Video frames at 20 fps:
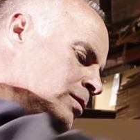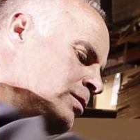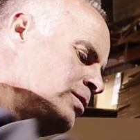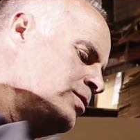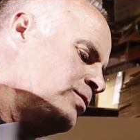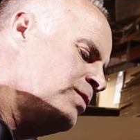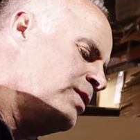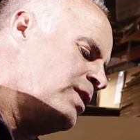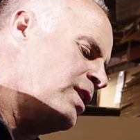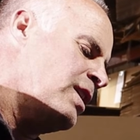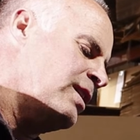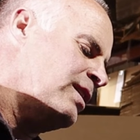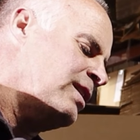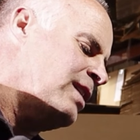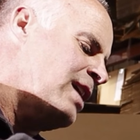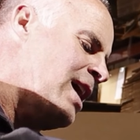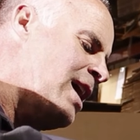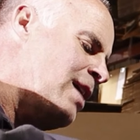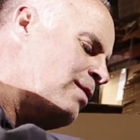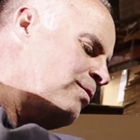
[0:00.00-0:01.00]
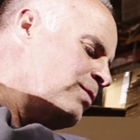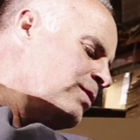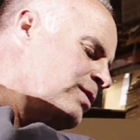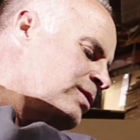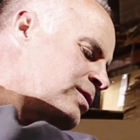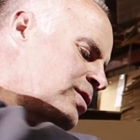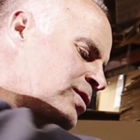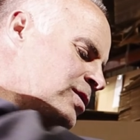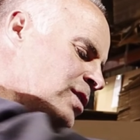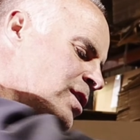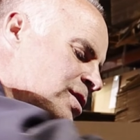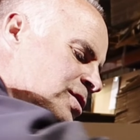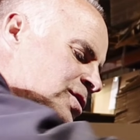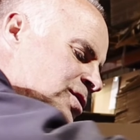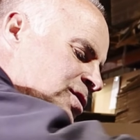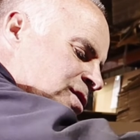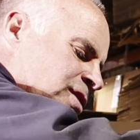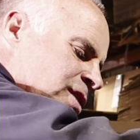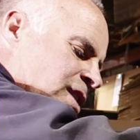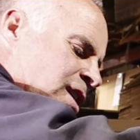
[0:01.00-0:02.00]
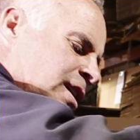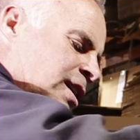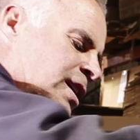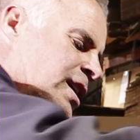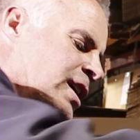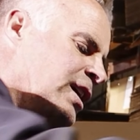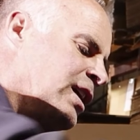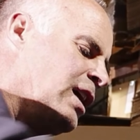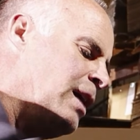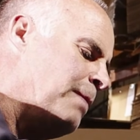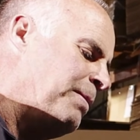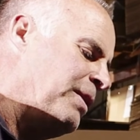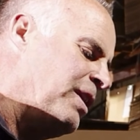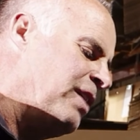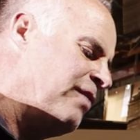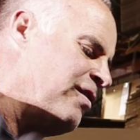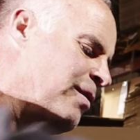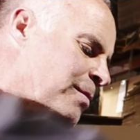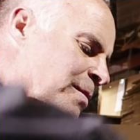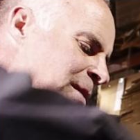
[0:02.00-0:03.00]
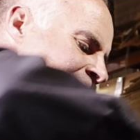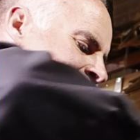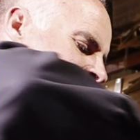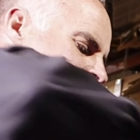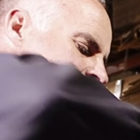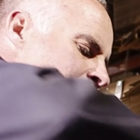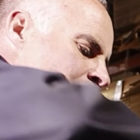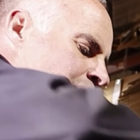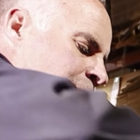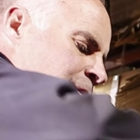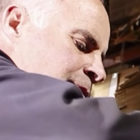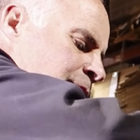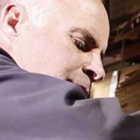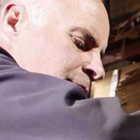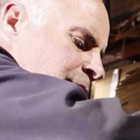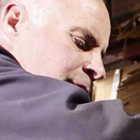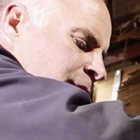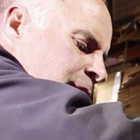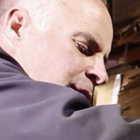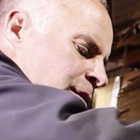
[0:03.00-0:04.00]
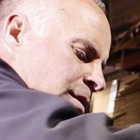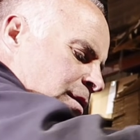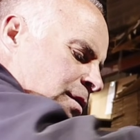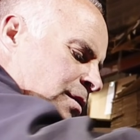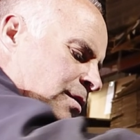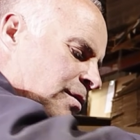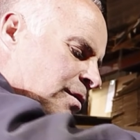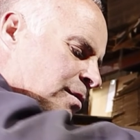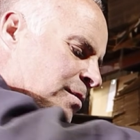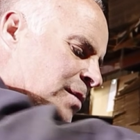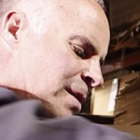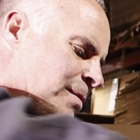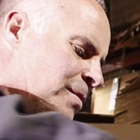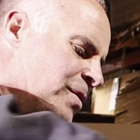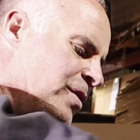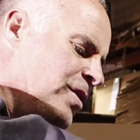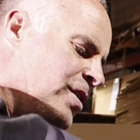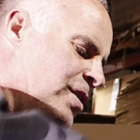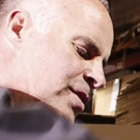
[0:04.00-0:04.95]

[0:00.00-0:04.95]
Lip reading: Once we got that, we'll start snugging a couple of them down. Remember,